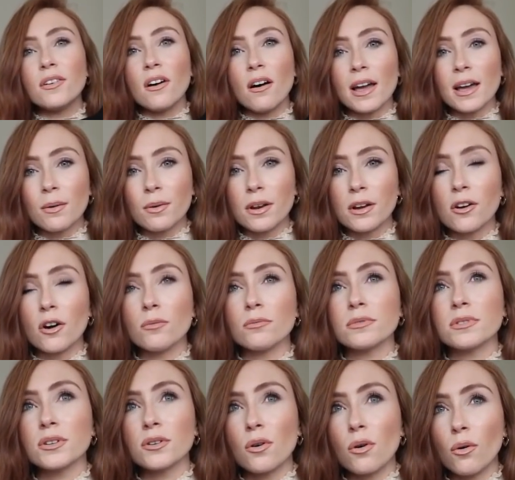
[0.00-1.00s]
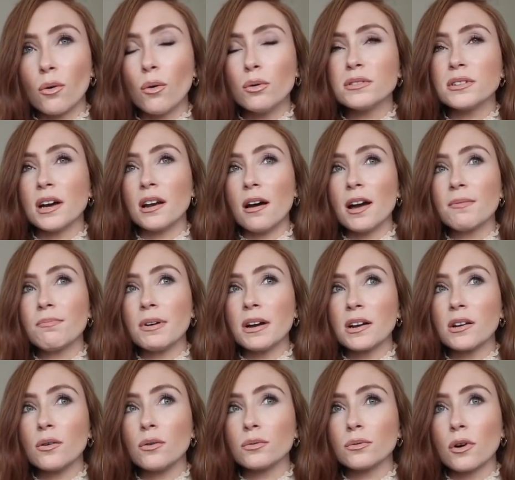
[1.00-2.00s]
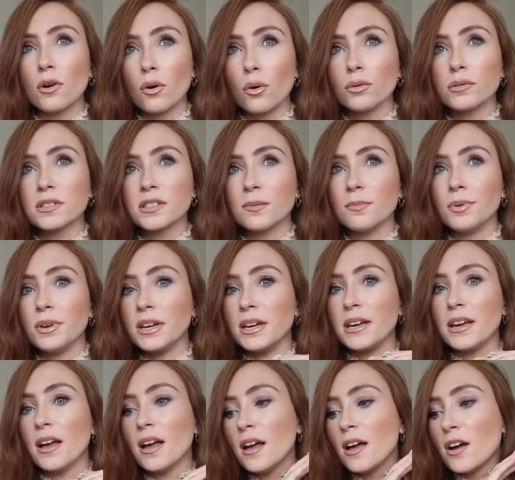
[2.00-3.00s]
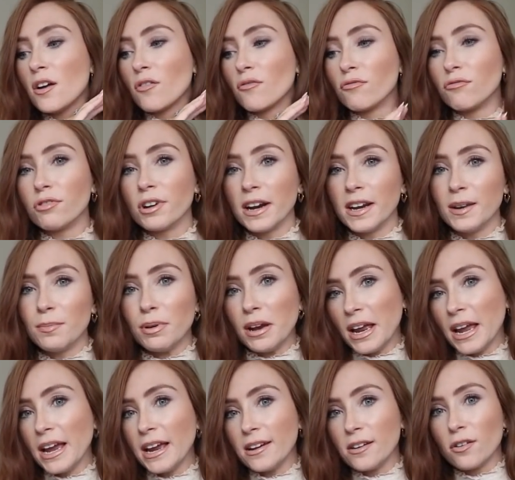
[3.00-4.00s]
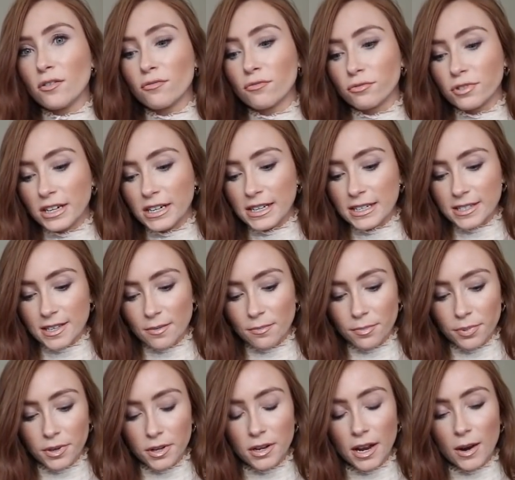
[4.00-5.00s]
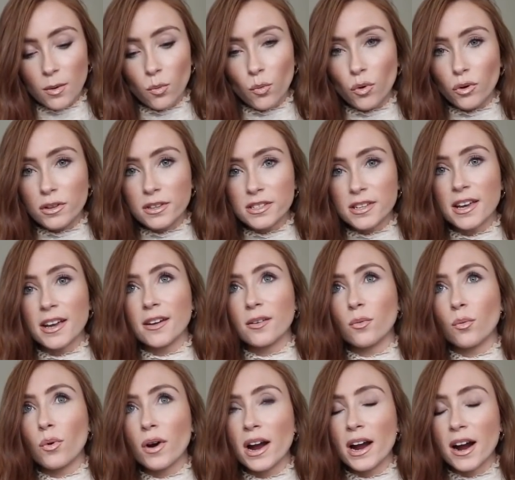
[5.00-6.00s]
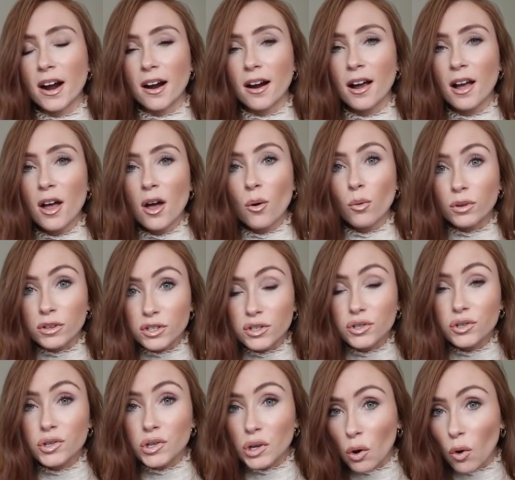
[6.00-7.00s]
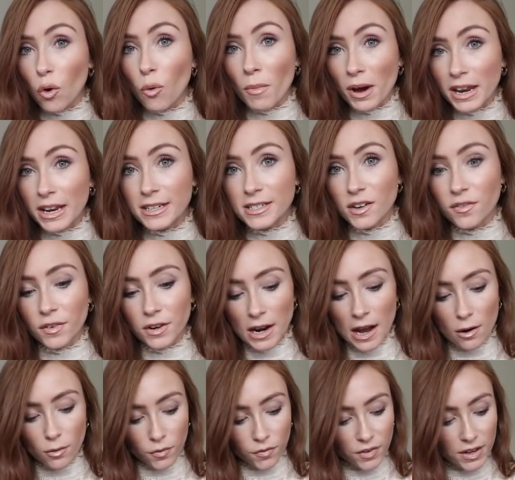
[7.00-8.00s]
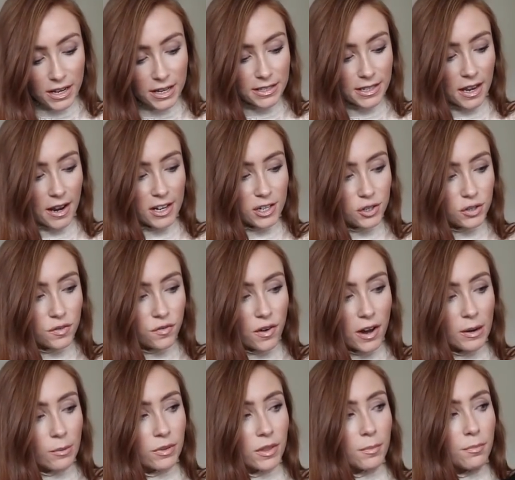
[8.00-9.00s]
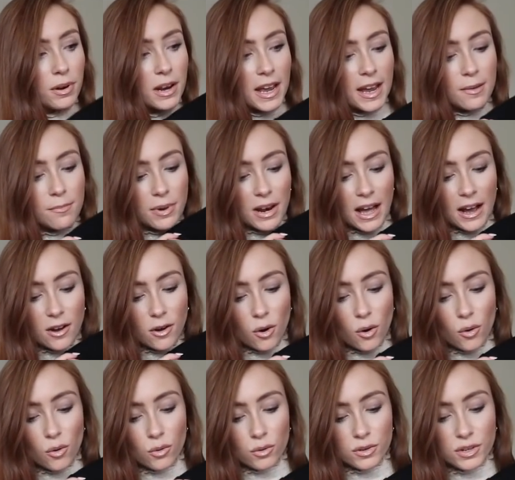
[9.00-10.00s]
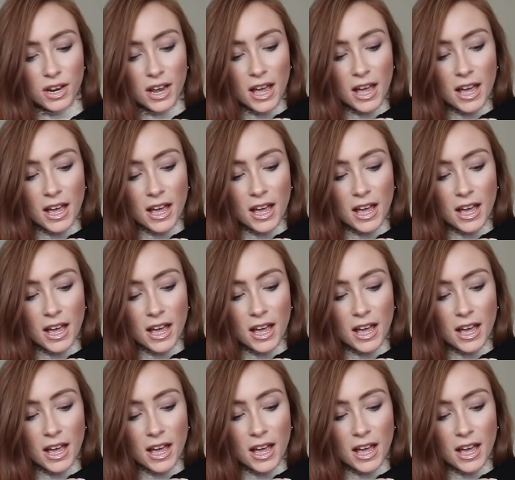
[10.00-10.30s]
like when it comes to coats. I like my coats to be really plain, really simple, and ones I can wear with so many different outfits. And I just find with a plain black coat,